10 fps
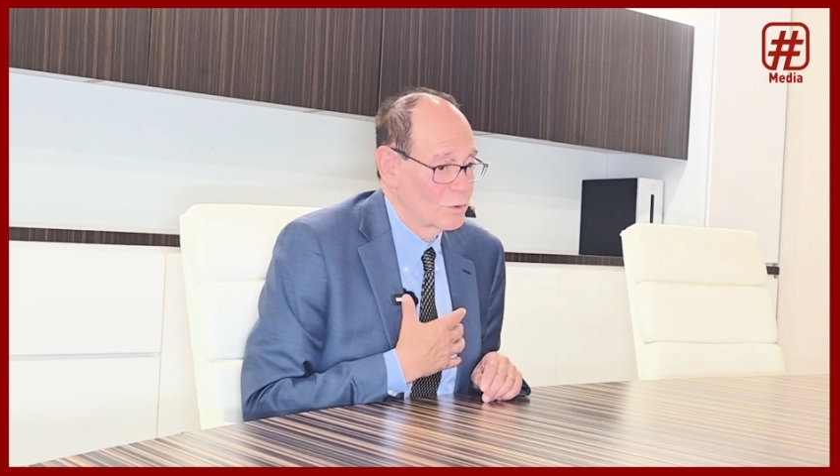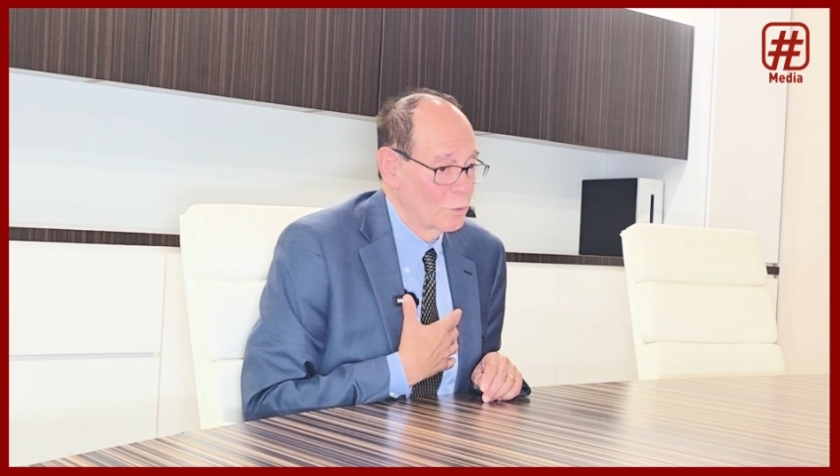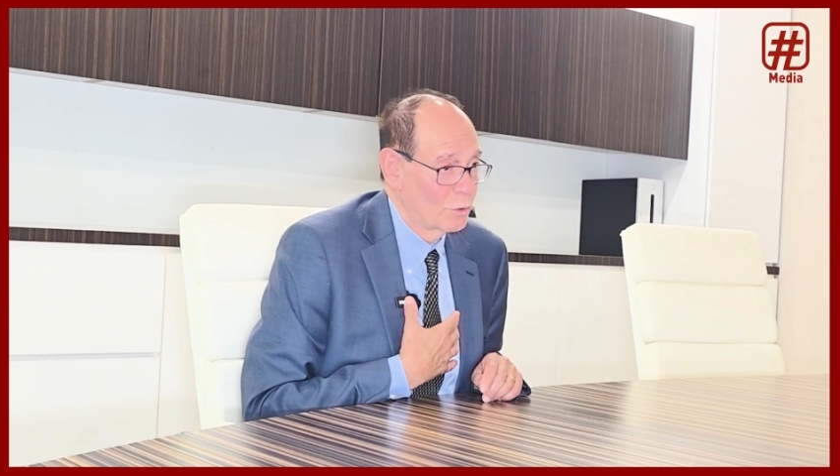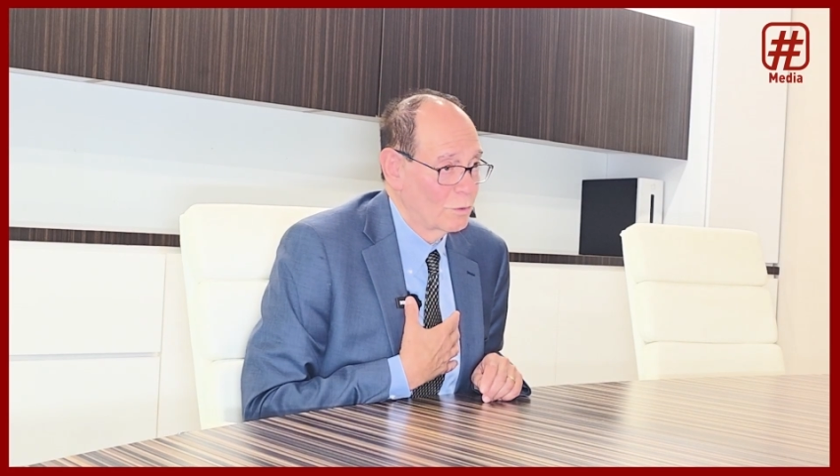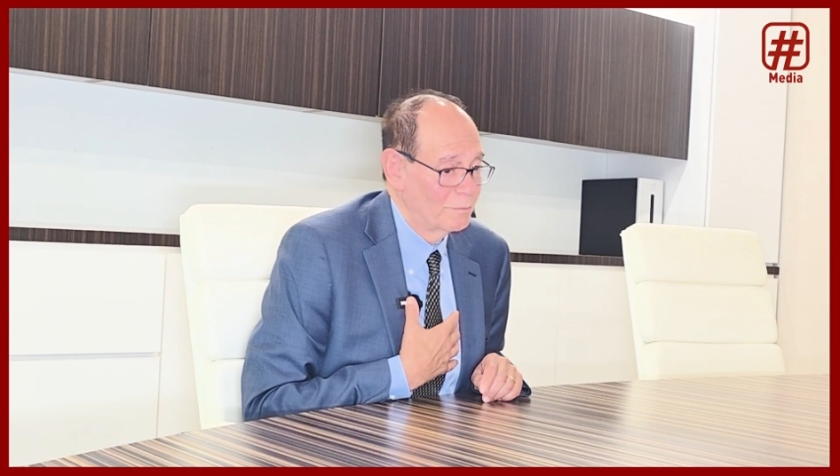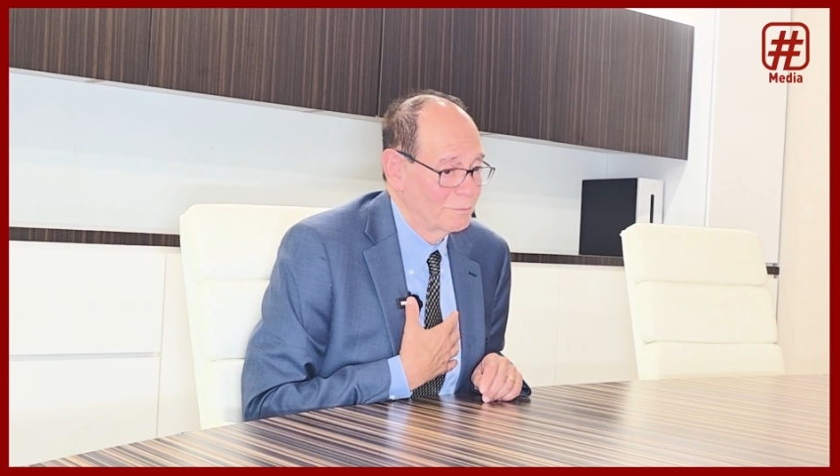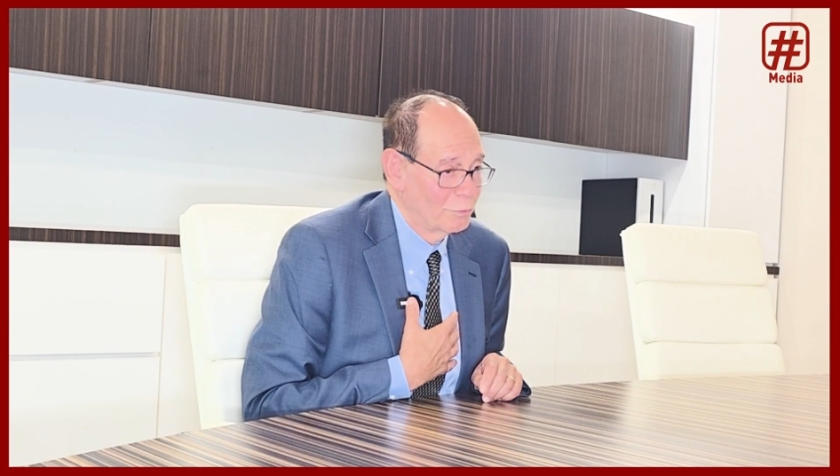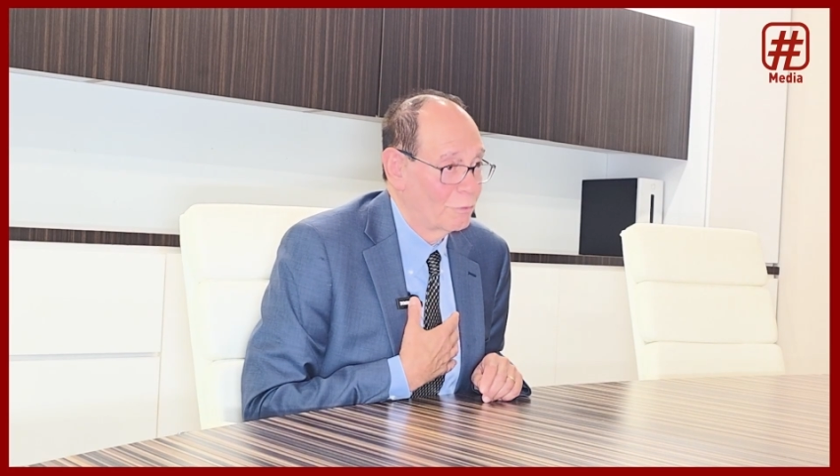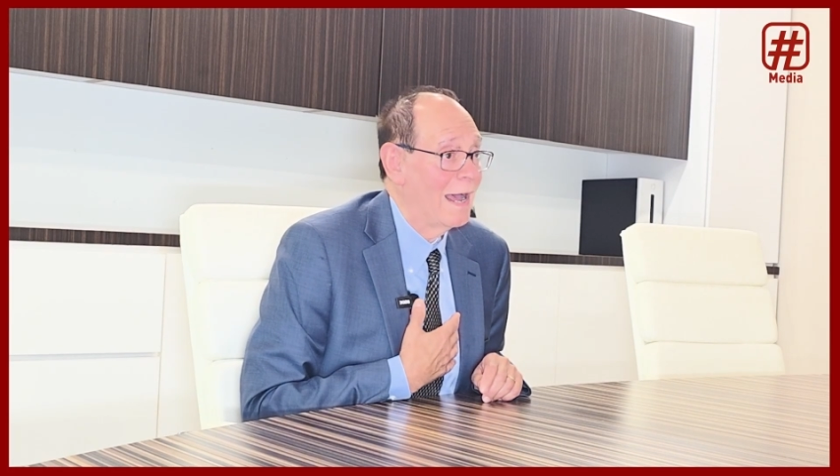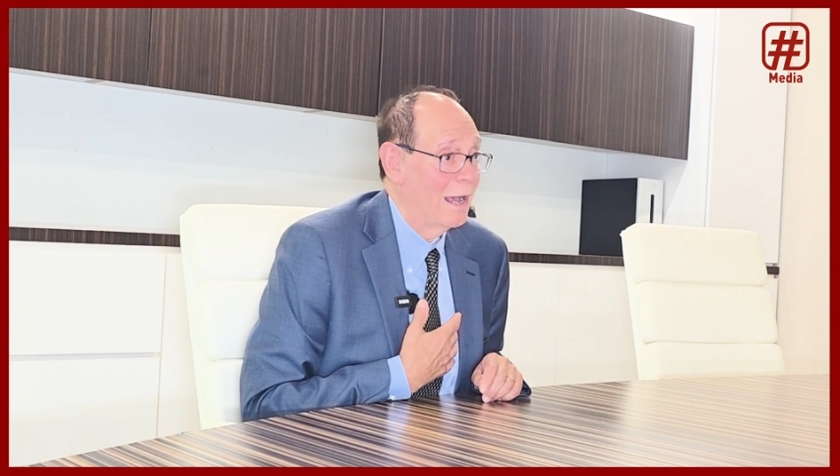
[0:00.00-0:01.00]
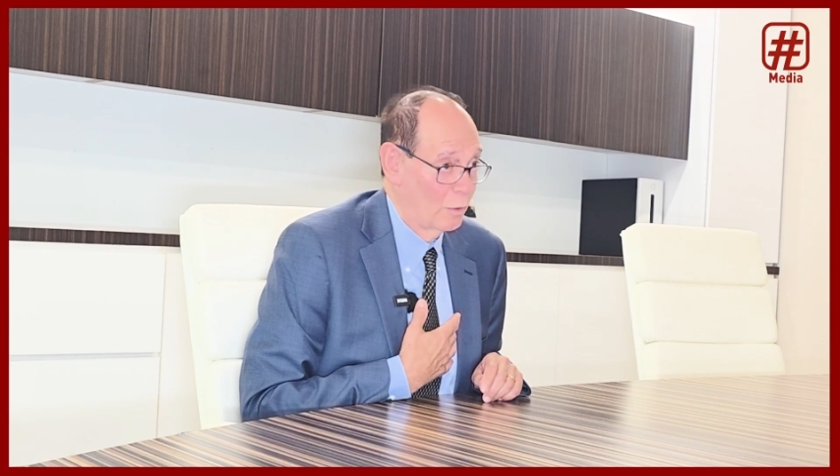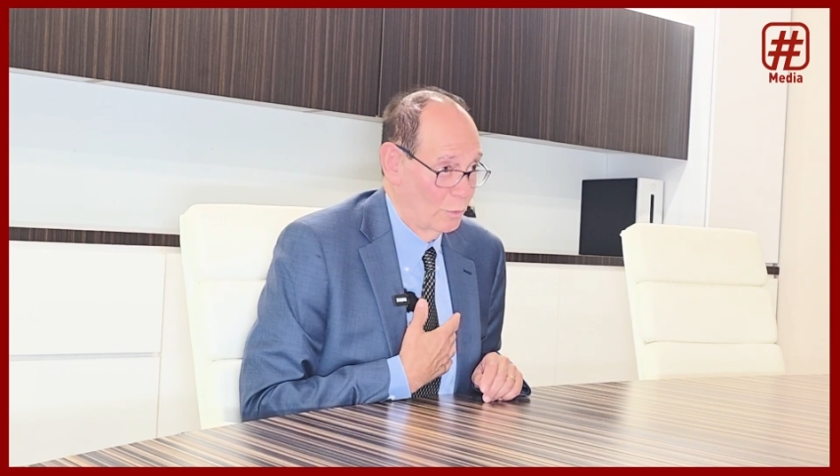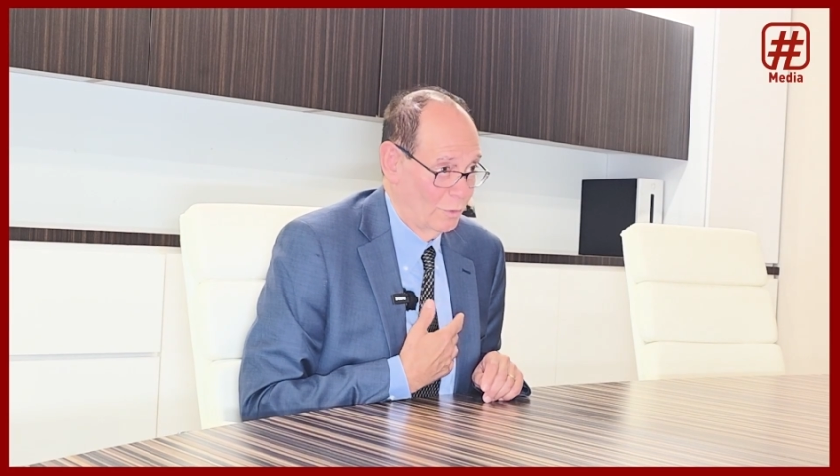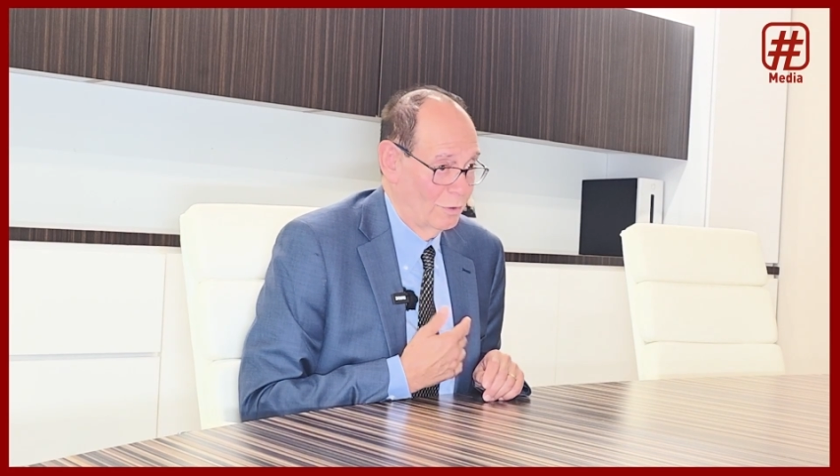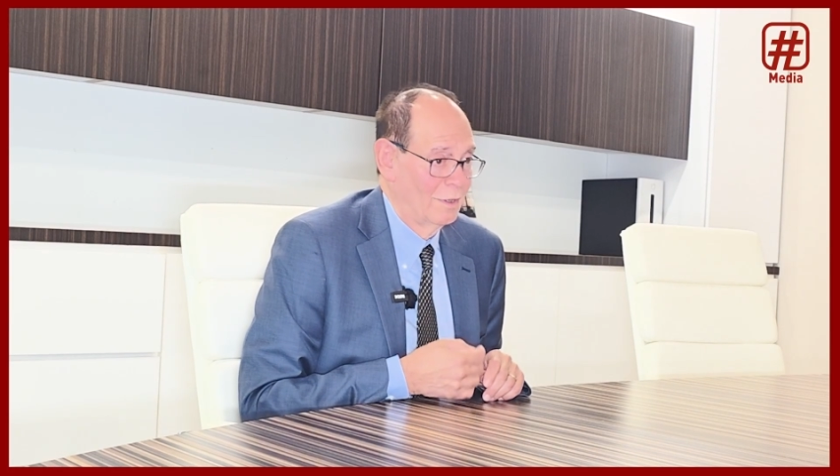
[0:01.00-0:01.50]
so
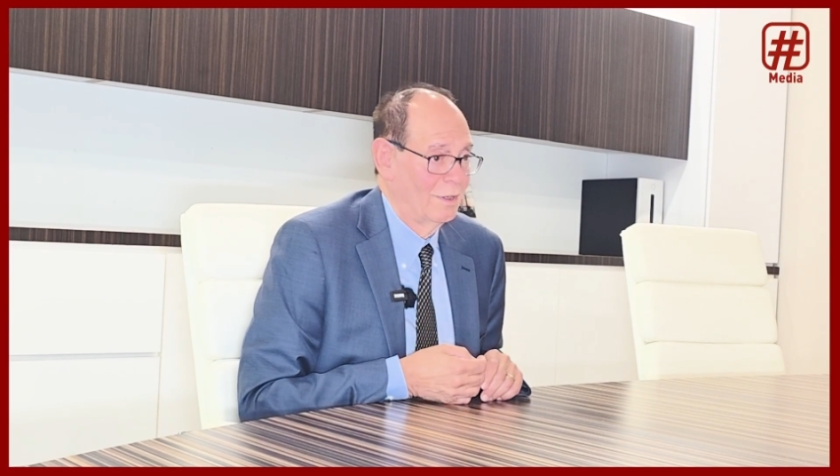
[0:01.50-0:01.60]
proud